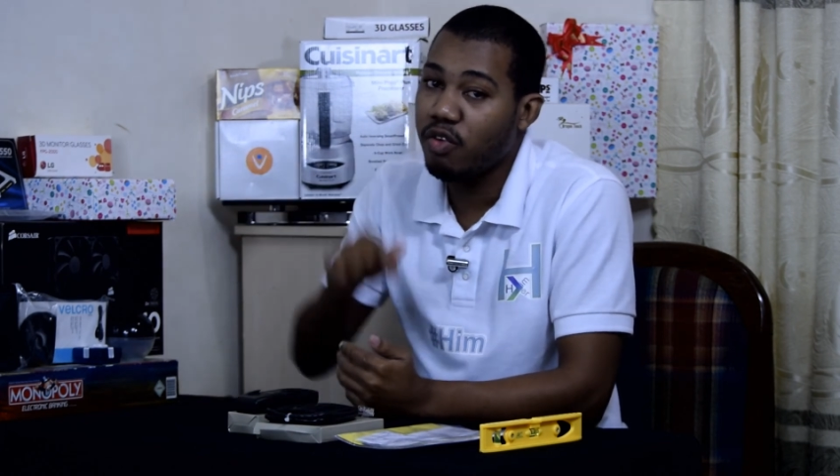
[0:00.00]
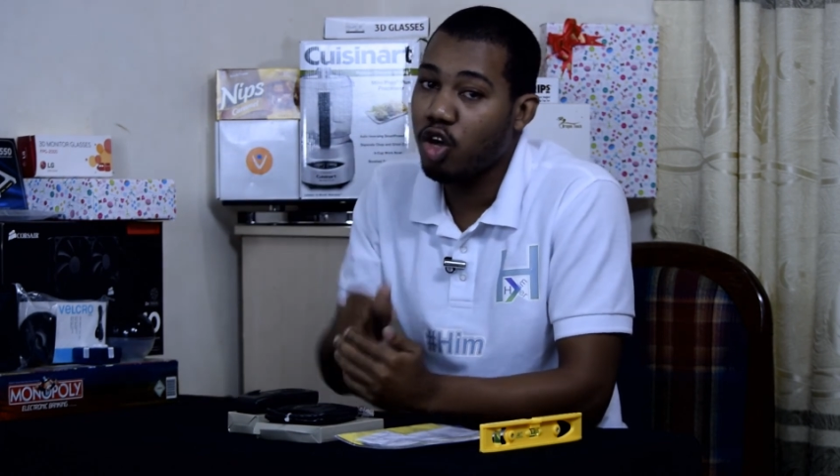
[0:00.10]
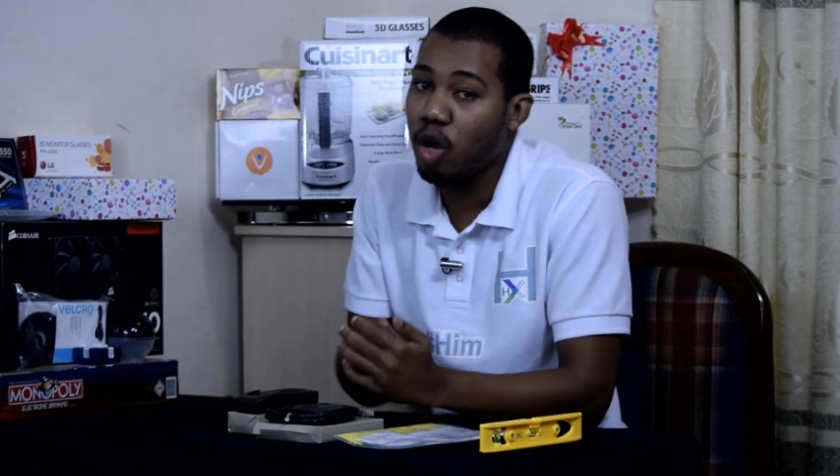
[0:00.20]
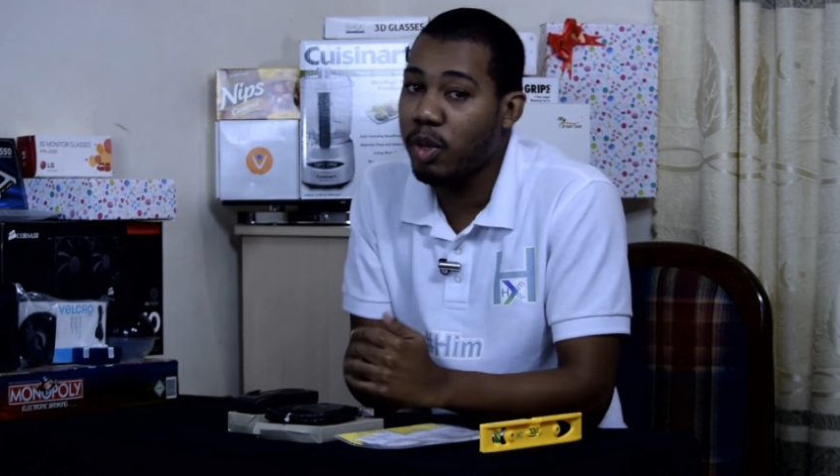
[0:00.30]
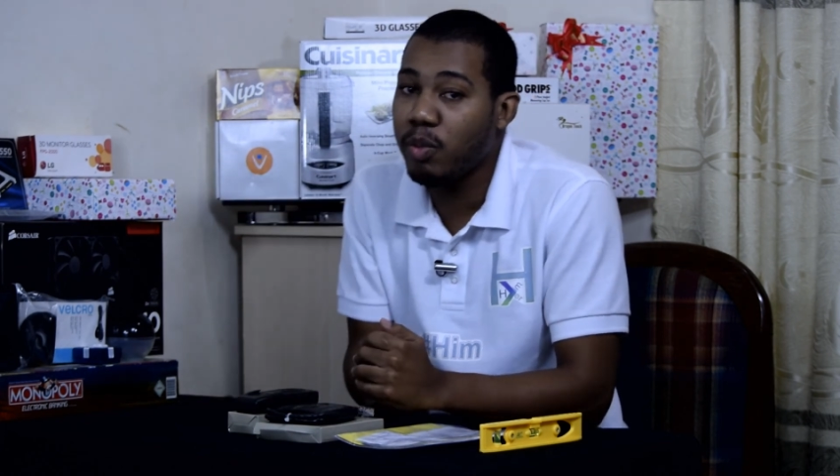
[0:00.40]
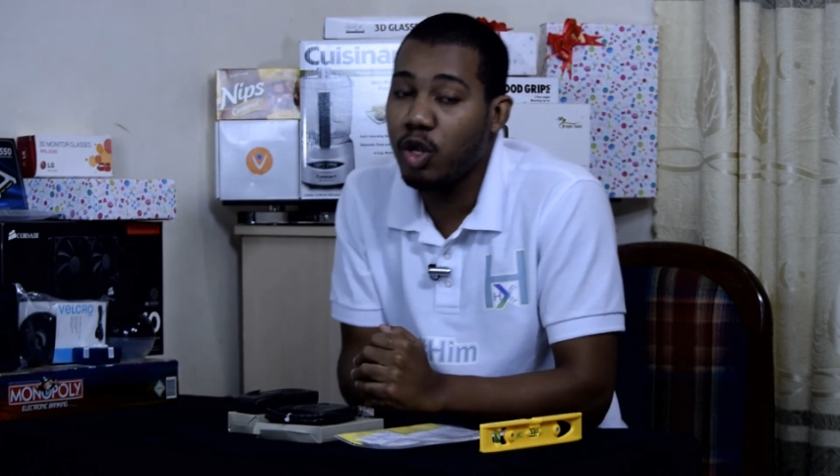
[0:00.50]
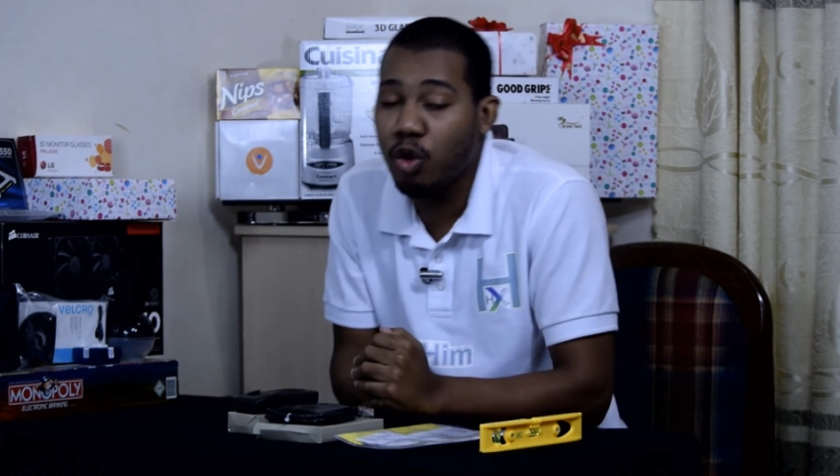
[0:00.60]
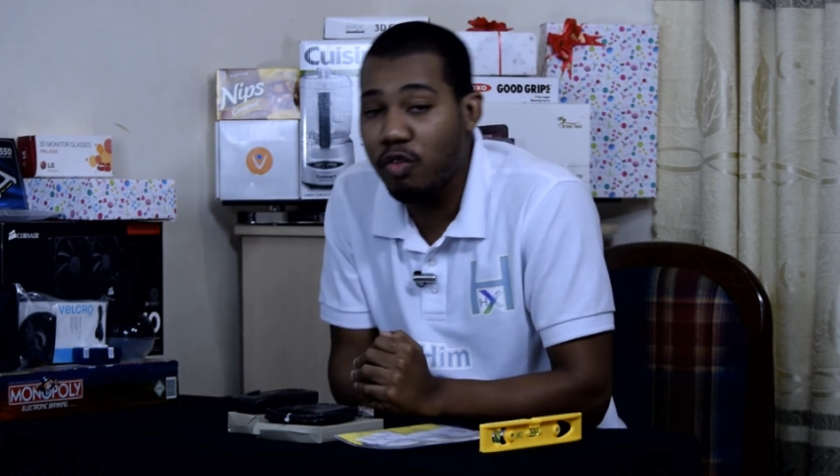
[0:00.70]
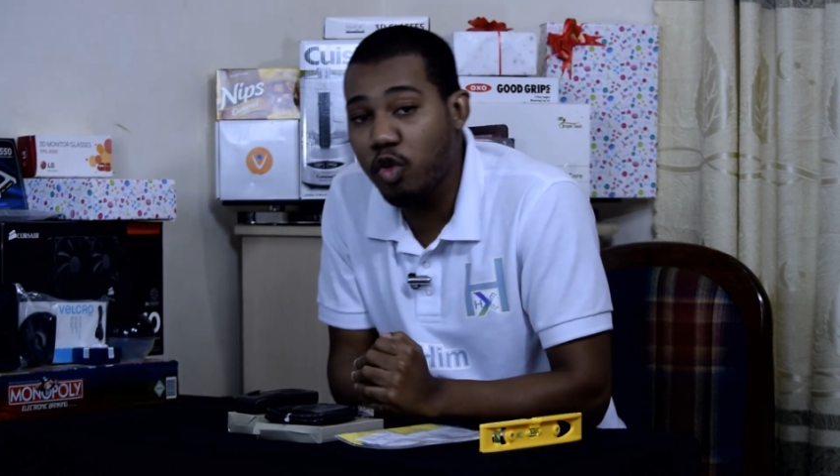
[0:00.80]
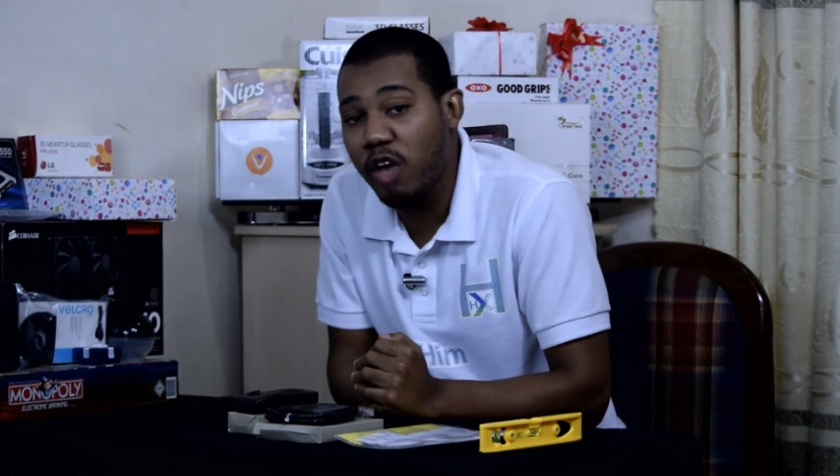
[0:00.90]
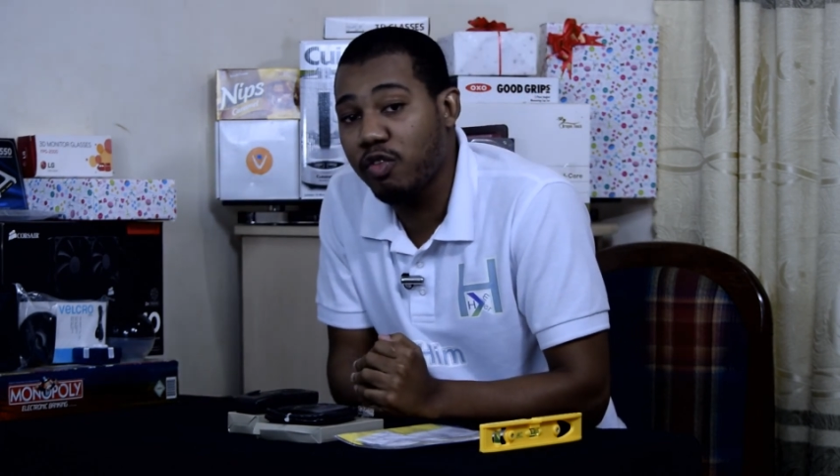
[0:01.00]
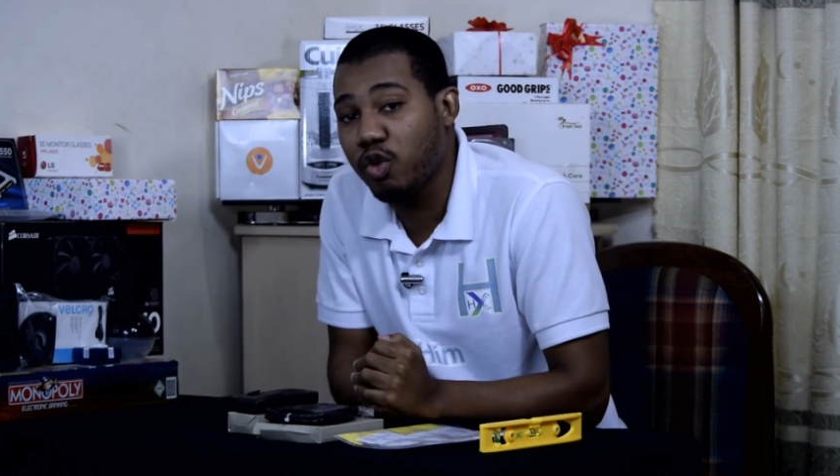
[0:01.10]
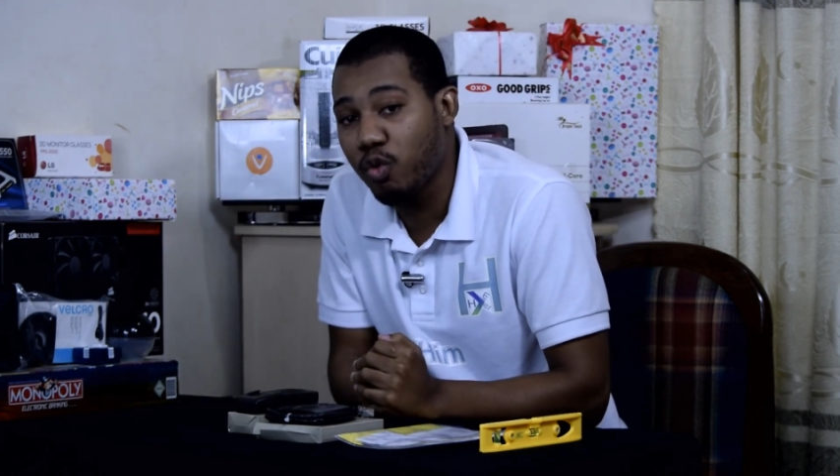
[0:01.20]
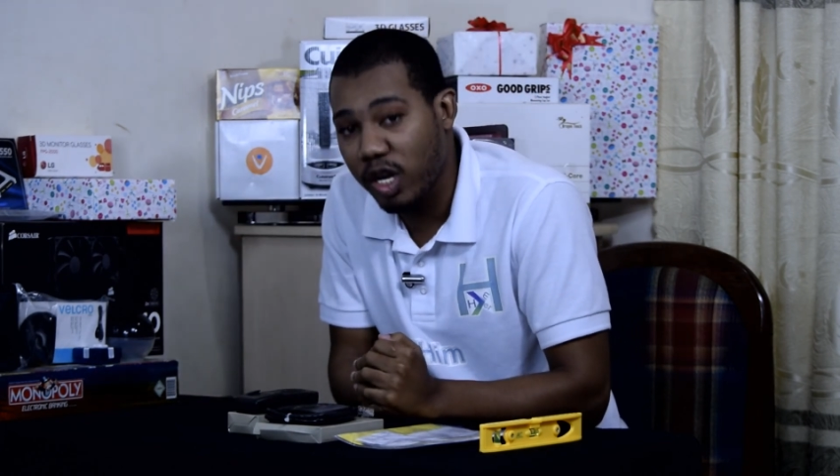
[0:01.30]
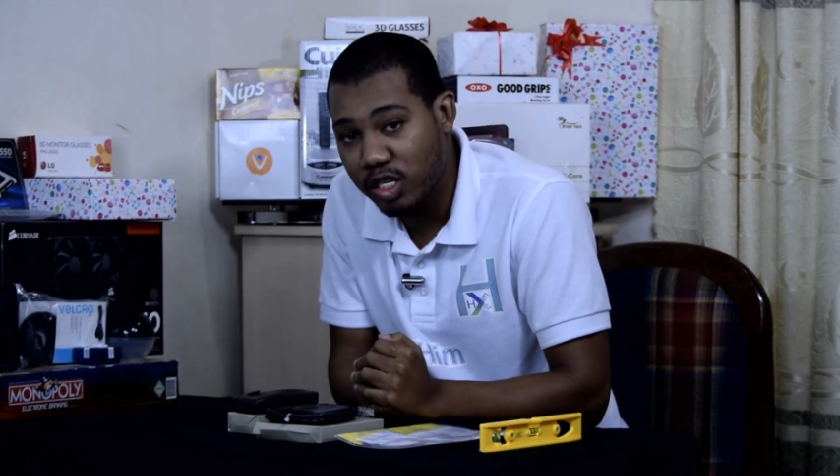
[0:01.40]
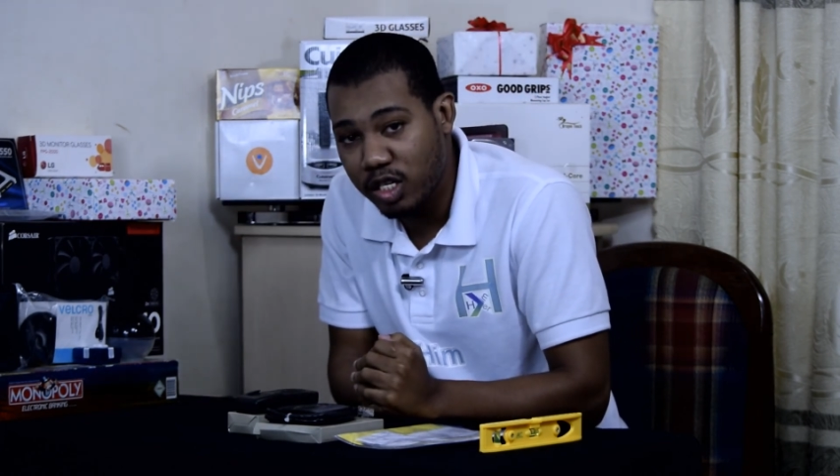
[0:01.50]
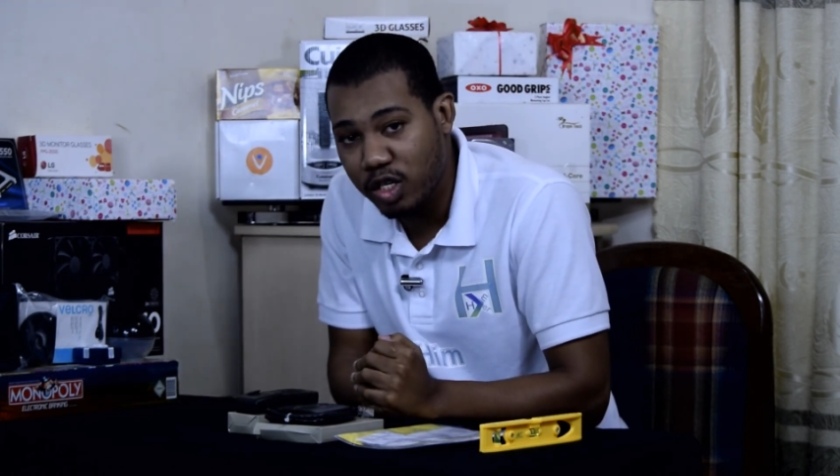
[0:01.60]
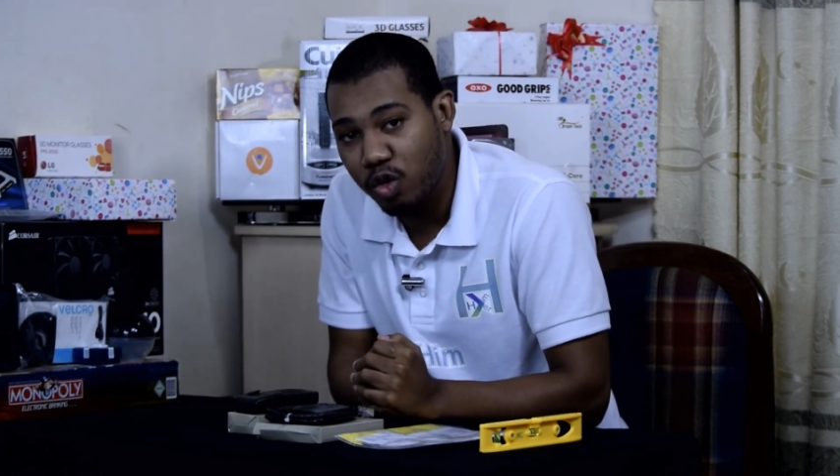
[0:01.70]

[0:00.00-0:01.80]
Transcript: comment below if you have a question